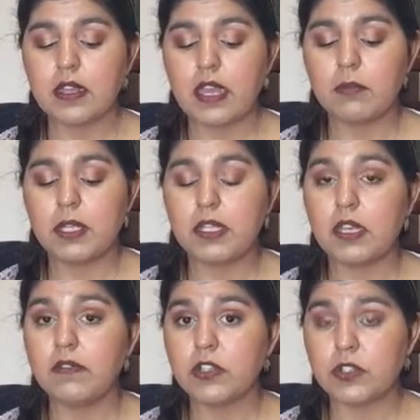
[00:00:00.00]
had been
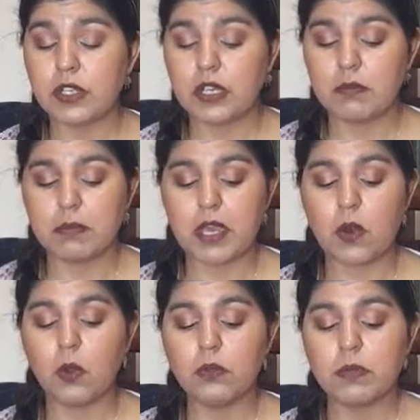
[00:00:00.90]
given to him by
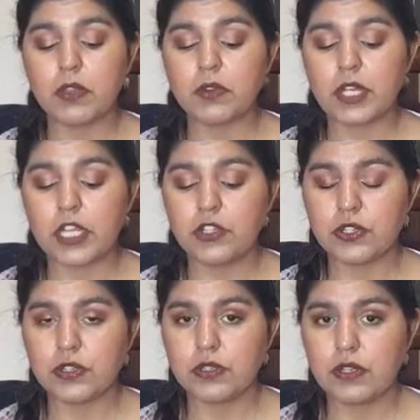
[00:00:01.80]
Old Mother
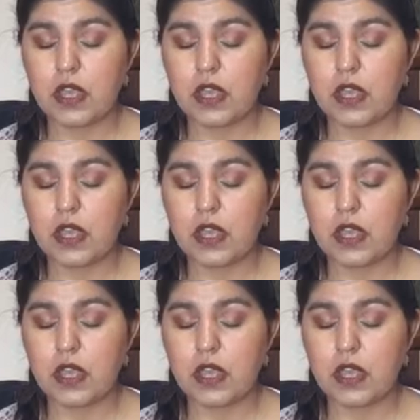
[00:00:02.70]
Nature,